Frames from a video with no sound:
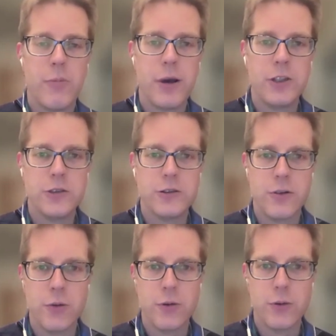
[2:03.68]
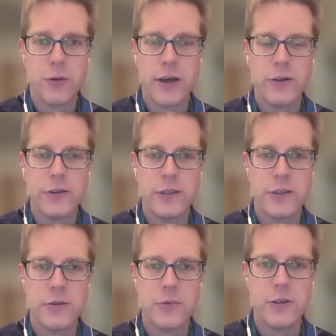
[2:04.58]
patients flow through the health
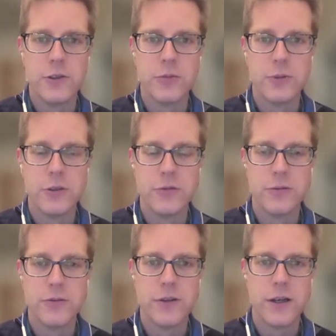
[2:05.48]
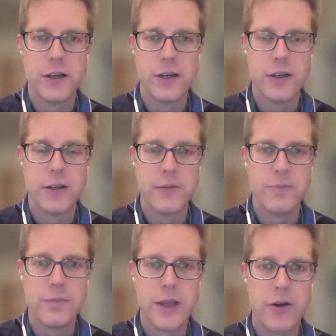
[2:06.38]
system in terms of
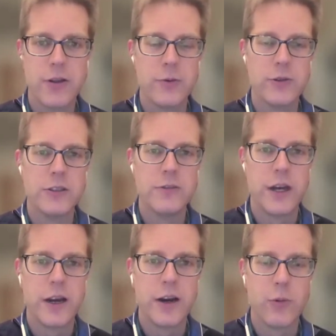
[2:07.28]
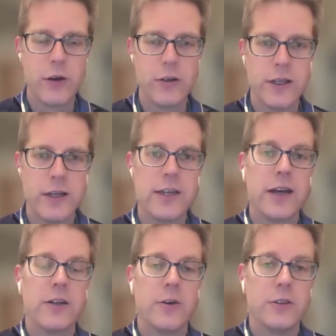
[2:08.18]
how they receive care, where
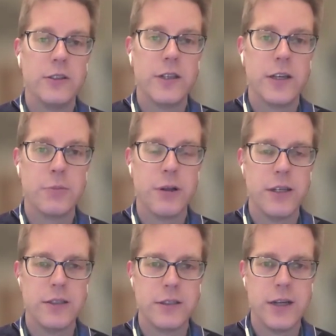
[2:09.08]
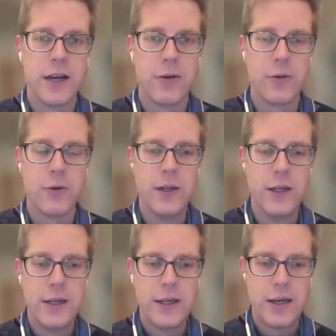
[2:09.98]
diagnoses take place, and how
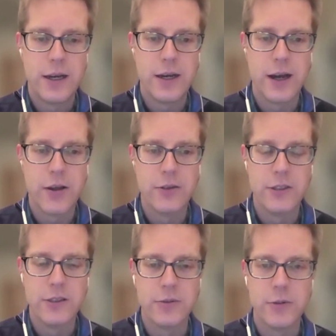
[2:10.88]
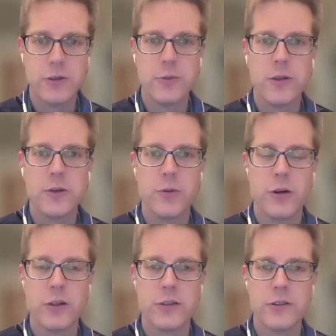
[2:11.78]
the system ultimately
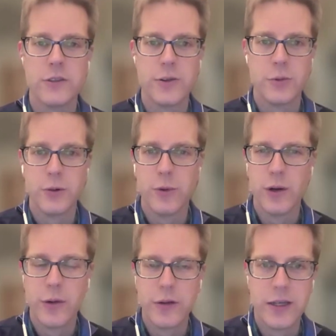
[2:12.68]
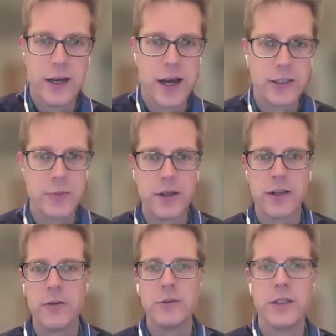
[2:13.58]
works. And so that's where the real-world data aspect
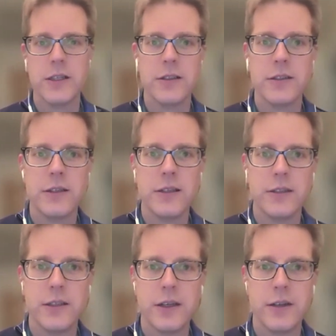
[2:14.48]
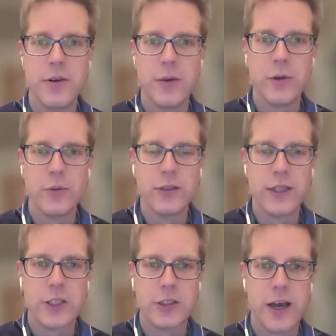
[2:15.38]
comes in. That what's
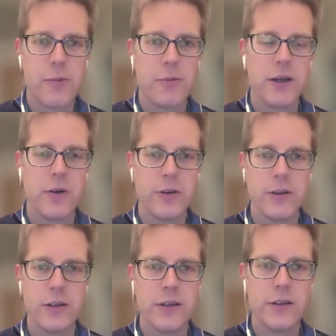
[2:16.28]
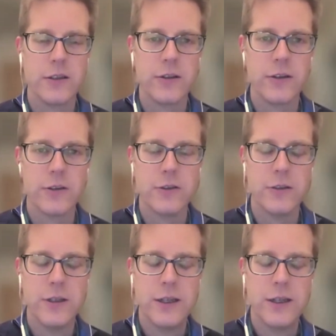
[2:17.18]
actually happening out in the clinical